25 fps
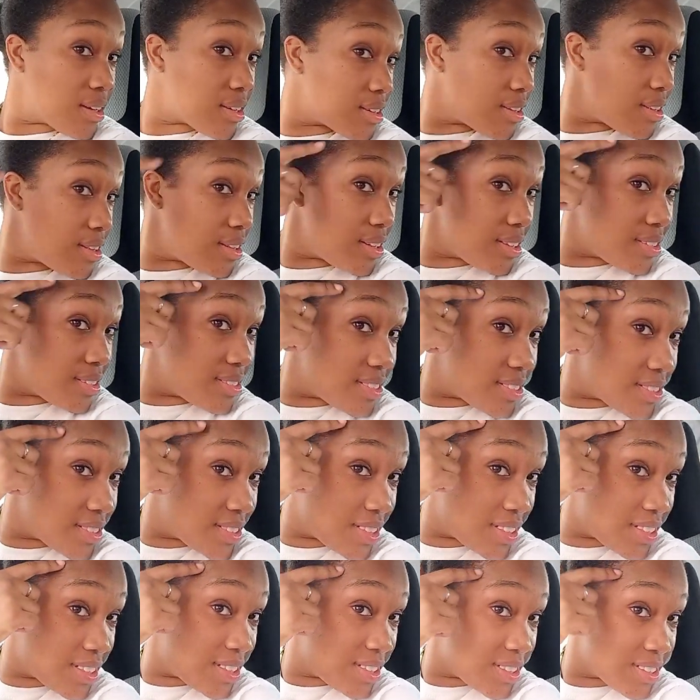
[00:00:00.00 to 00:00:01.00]
Good,
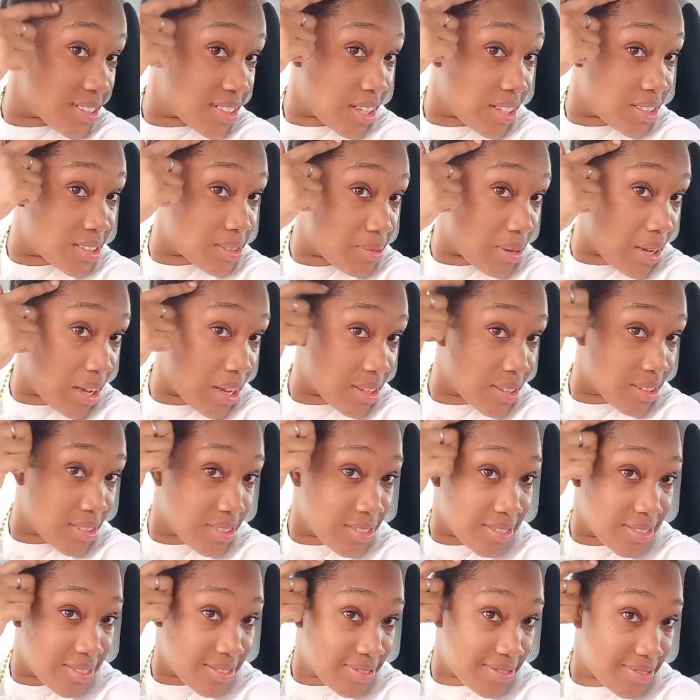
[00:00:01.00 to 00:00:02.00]
music, catch up.
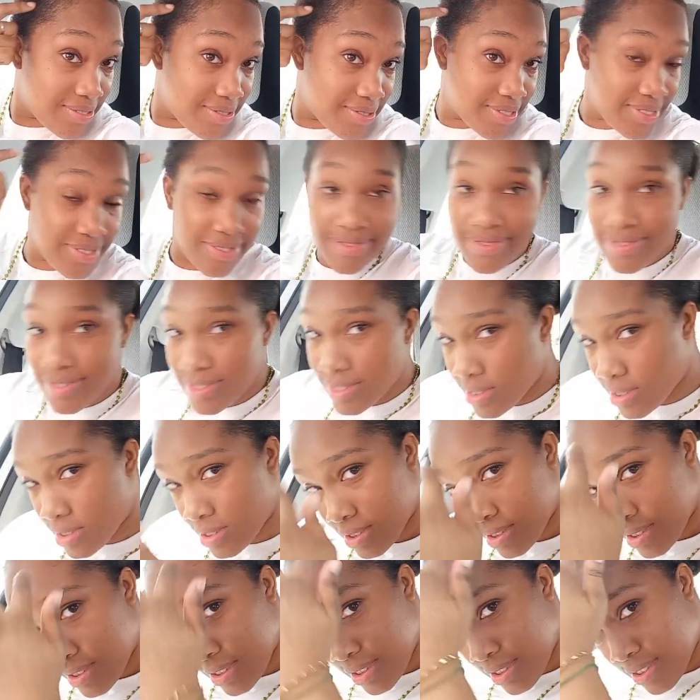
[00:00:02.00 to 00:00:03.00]
Every vlog you
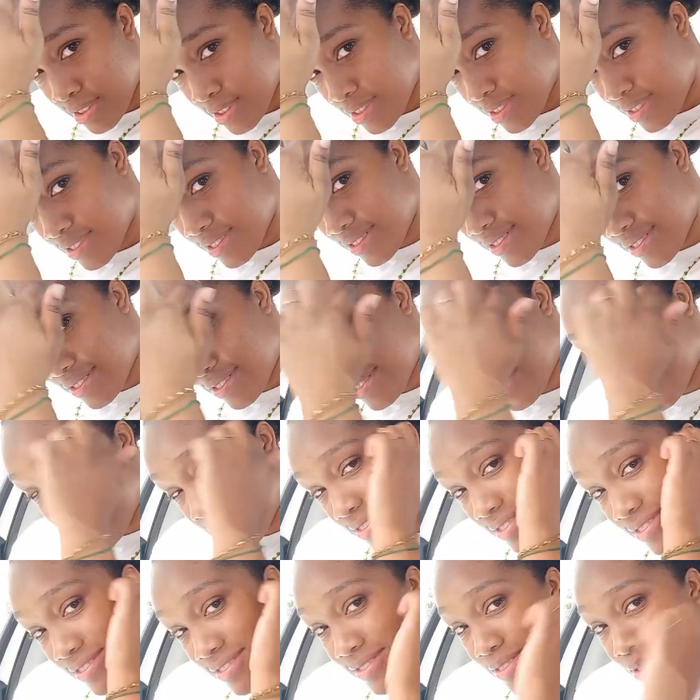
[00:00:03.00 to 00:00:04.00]
get a my hairline
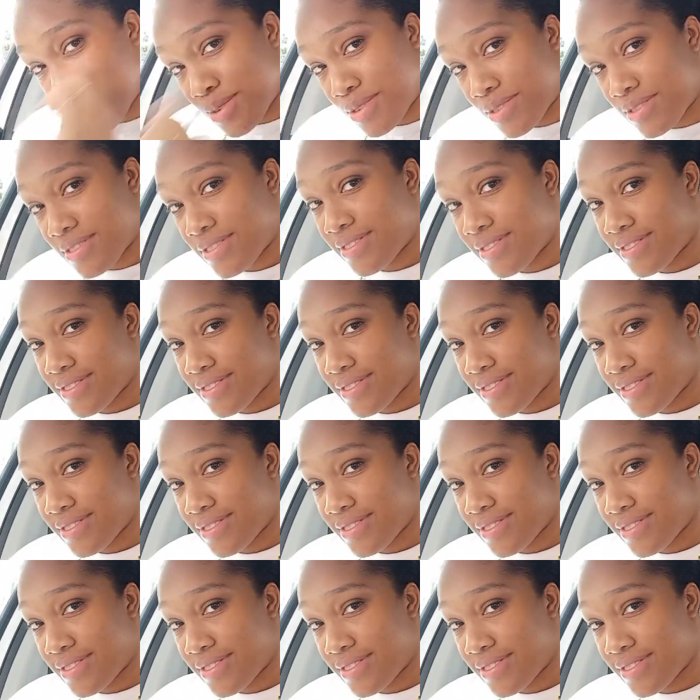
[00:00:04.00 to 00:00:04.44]
update? No.